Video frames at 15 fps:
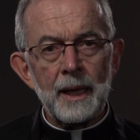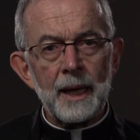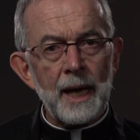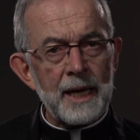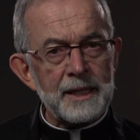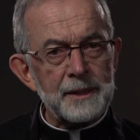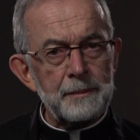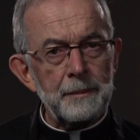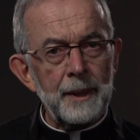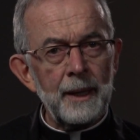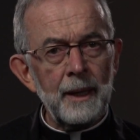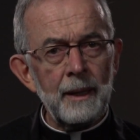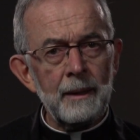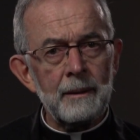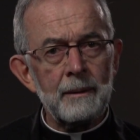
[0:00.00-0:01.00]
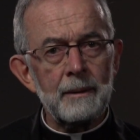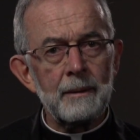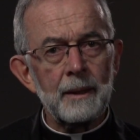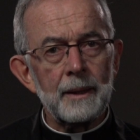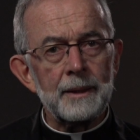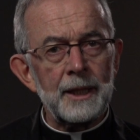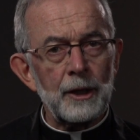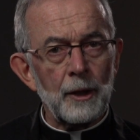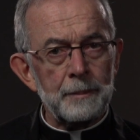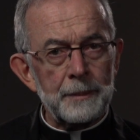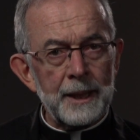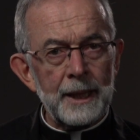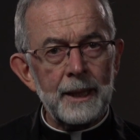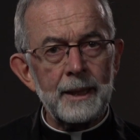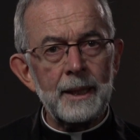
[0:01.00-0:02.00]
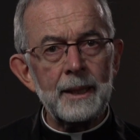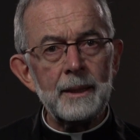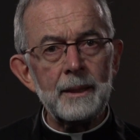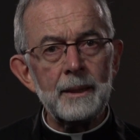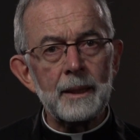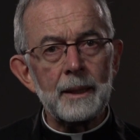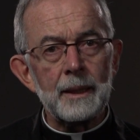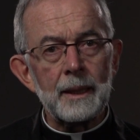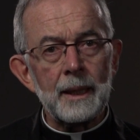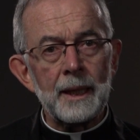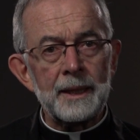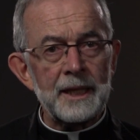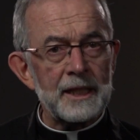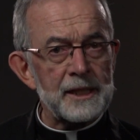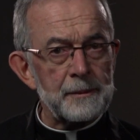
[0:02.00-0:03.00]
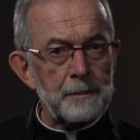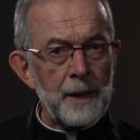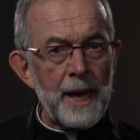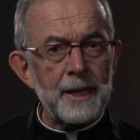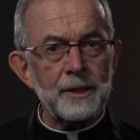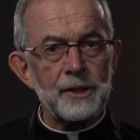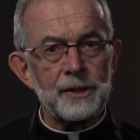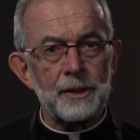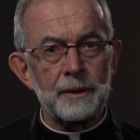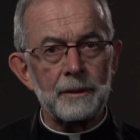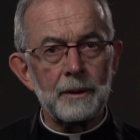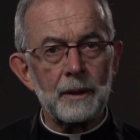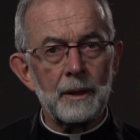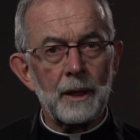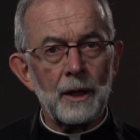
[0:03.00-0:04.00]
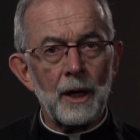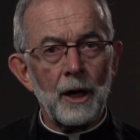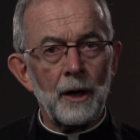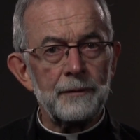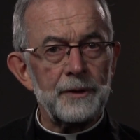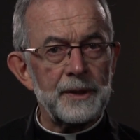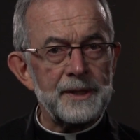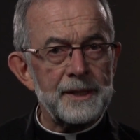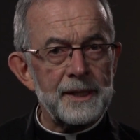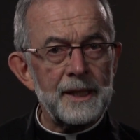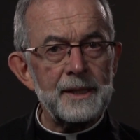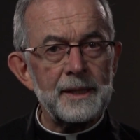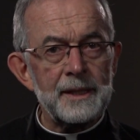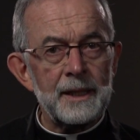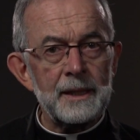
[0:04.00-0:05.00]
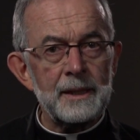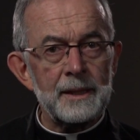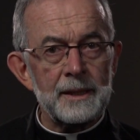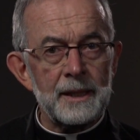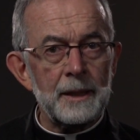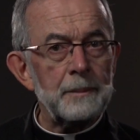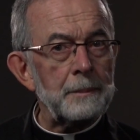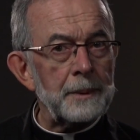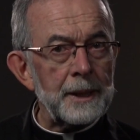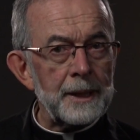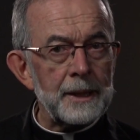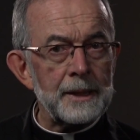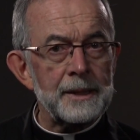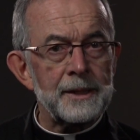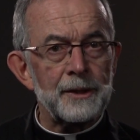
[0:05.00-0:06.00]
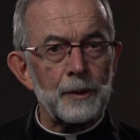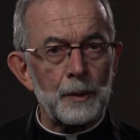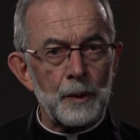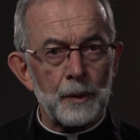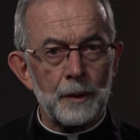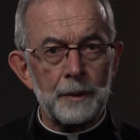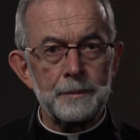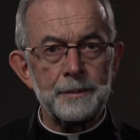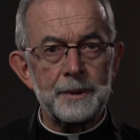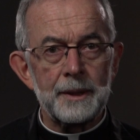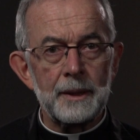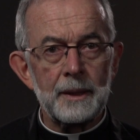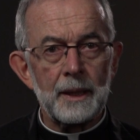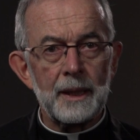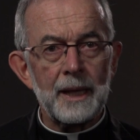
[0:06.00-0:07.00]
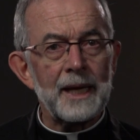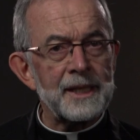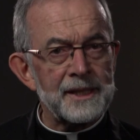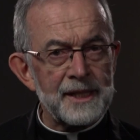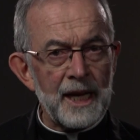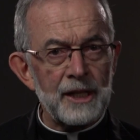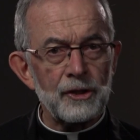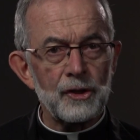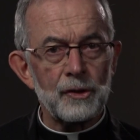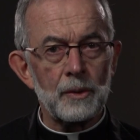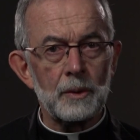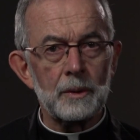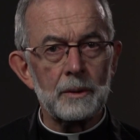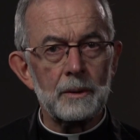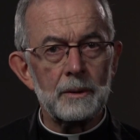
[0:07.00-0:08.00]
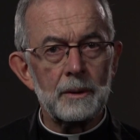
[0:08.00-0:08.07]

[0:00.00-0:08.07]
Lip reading: has made the updating and expansion of the CCCB's norms essential.